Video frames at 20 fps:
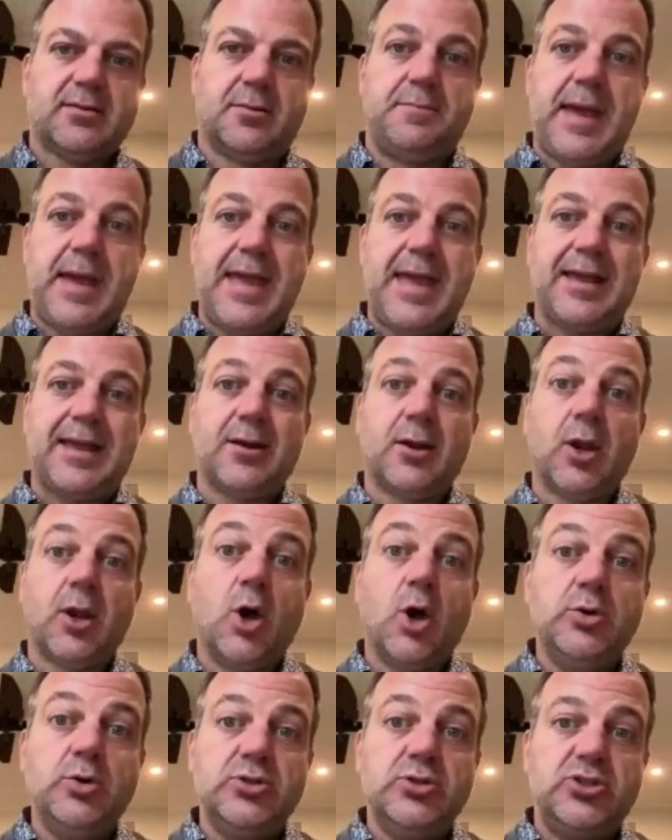The bank
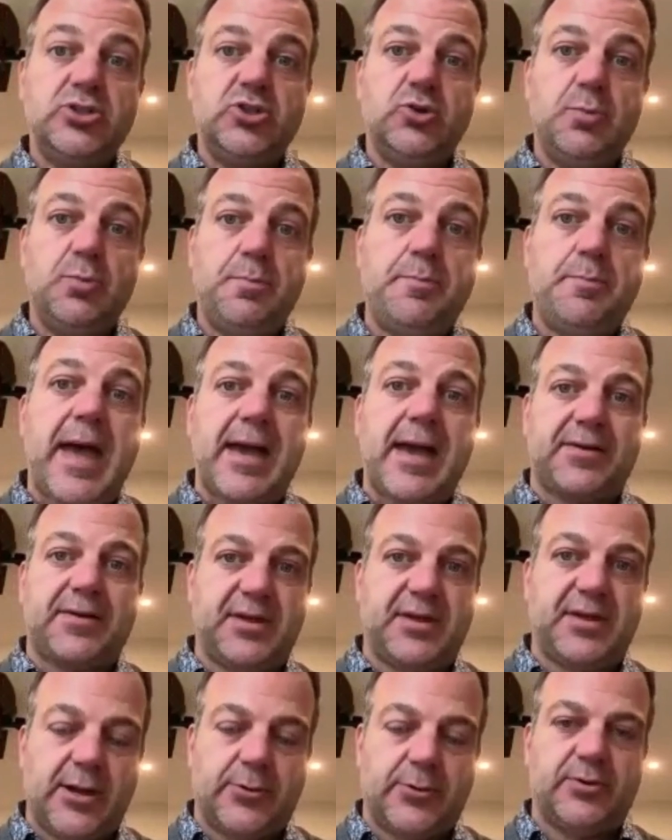loans you
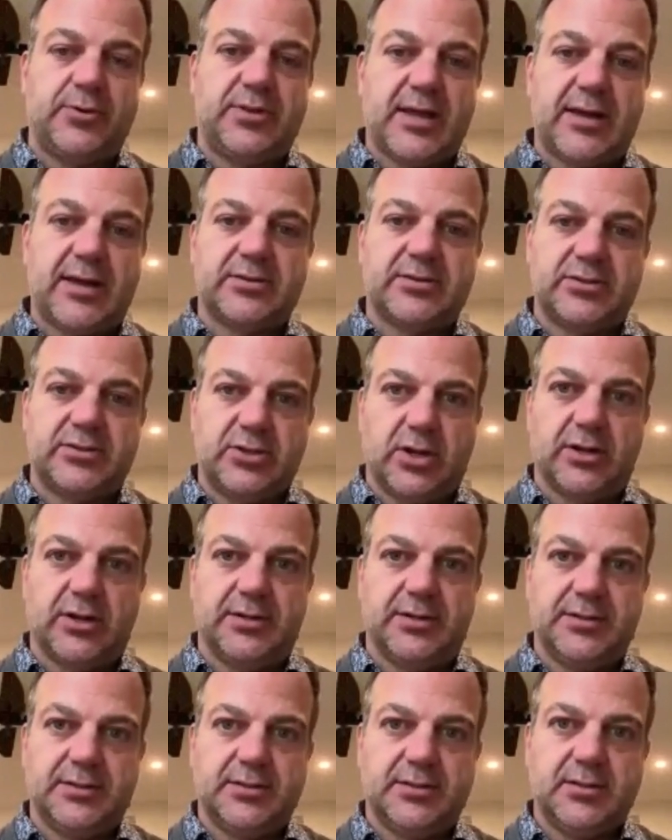back the
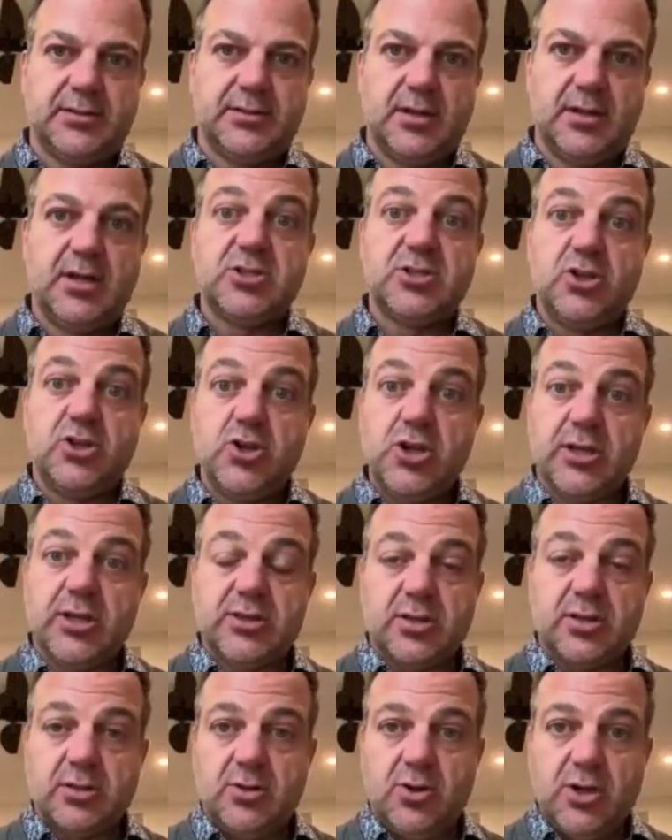$100,000, so you
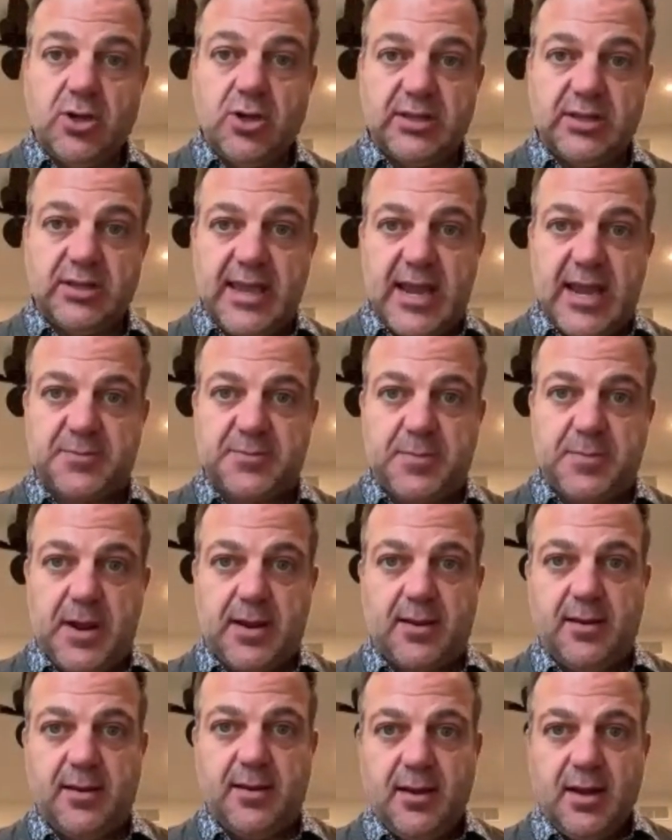get the cash
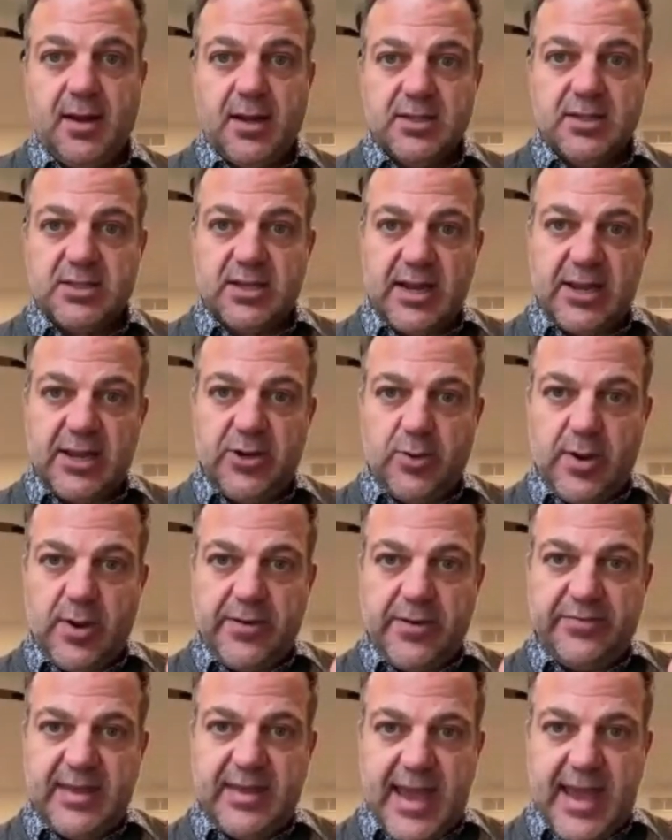back. So now you
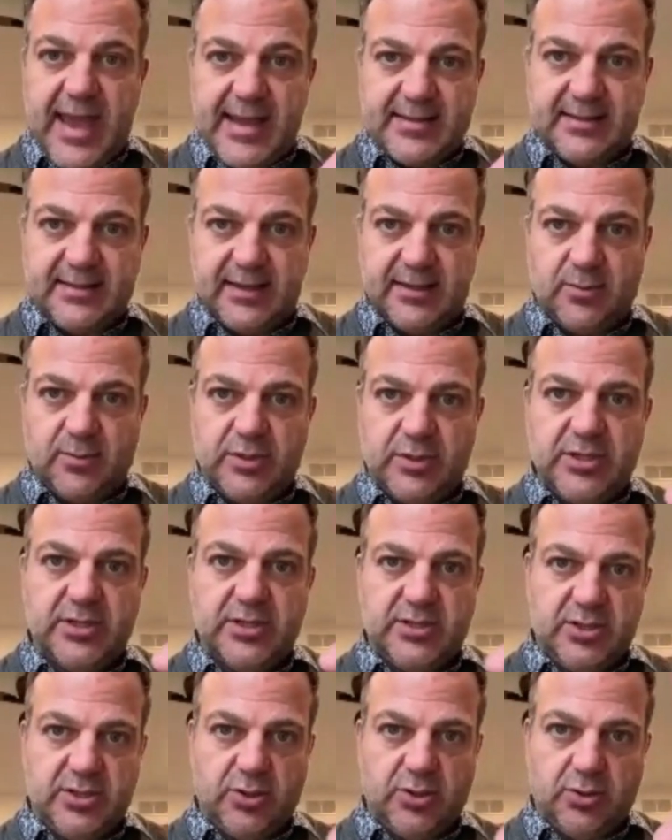have the asset,
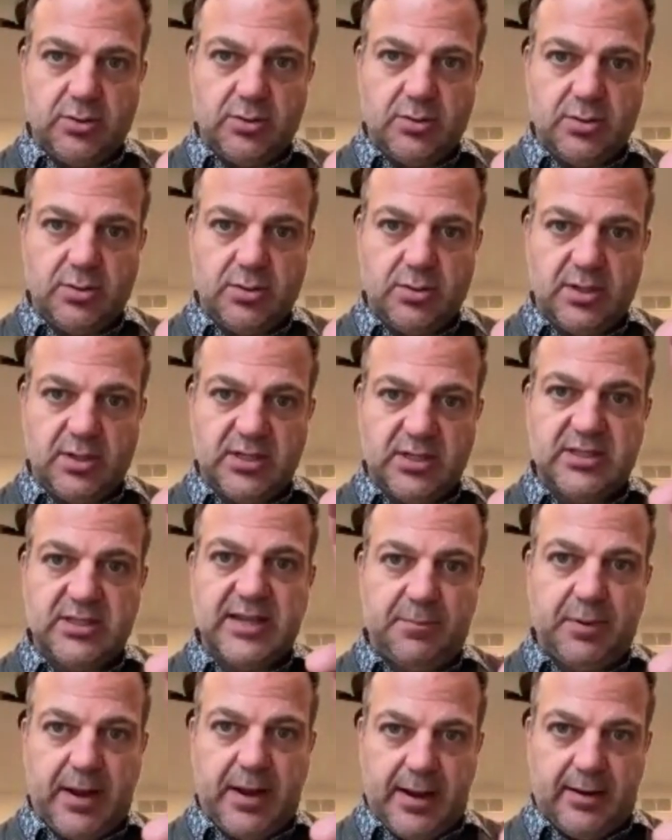which is your
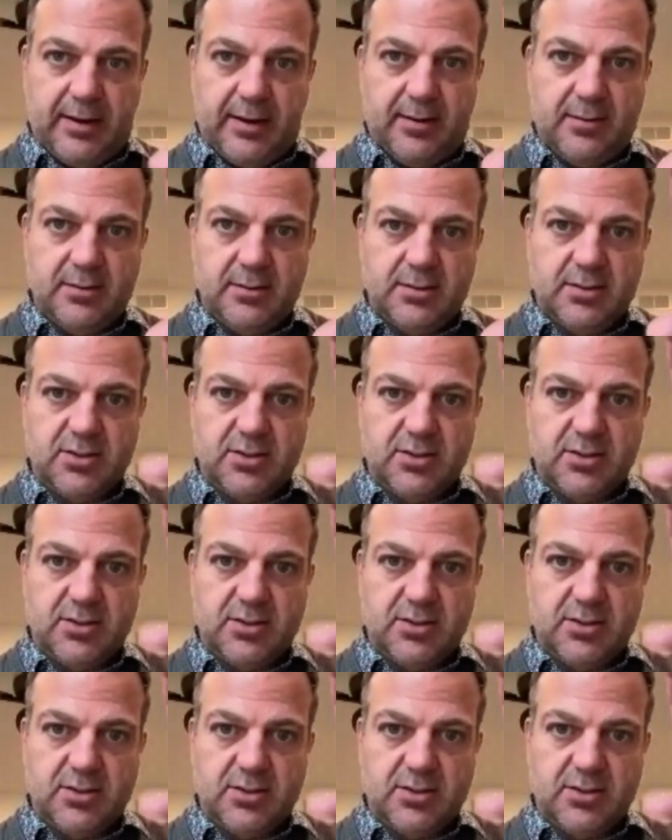estate planning.